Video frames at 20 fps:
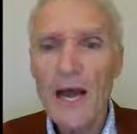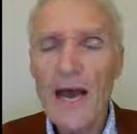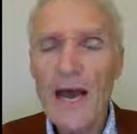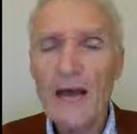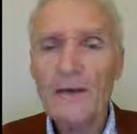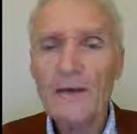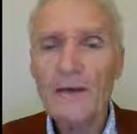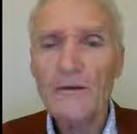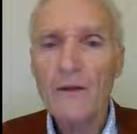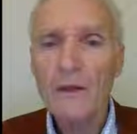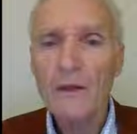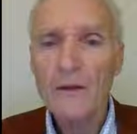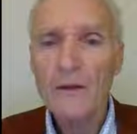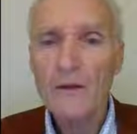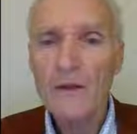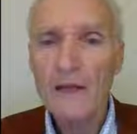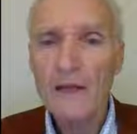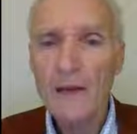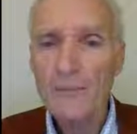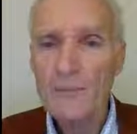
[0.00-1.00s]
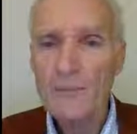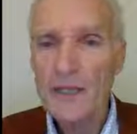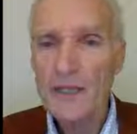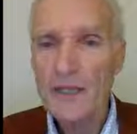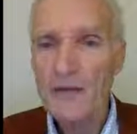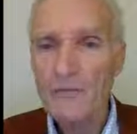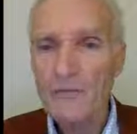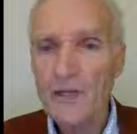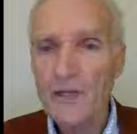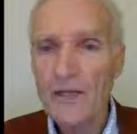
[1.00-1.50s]
and the
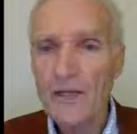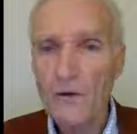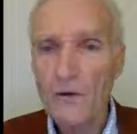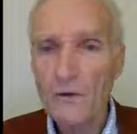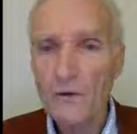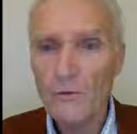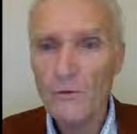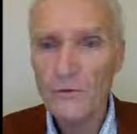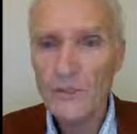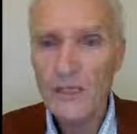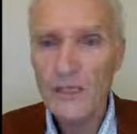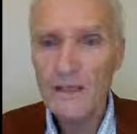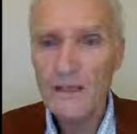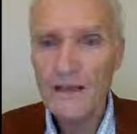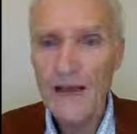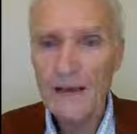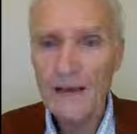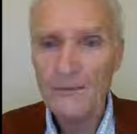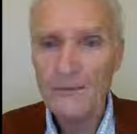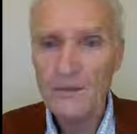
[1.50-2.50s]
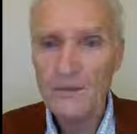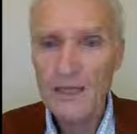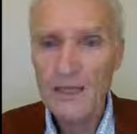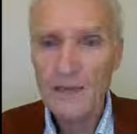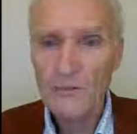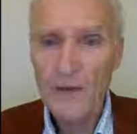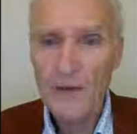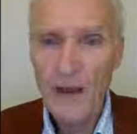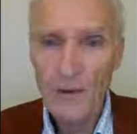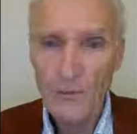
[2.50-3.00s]
uptake of ketones in that
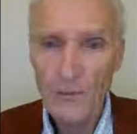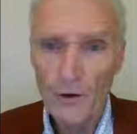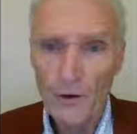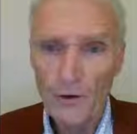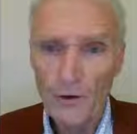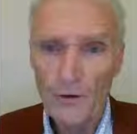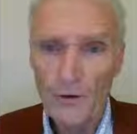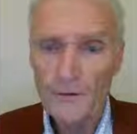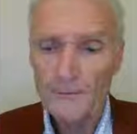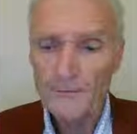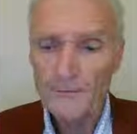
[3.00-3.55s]
same network.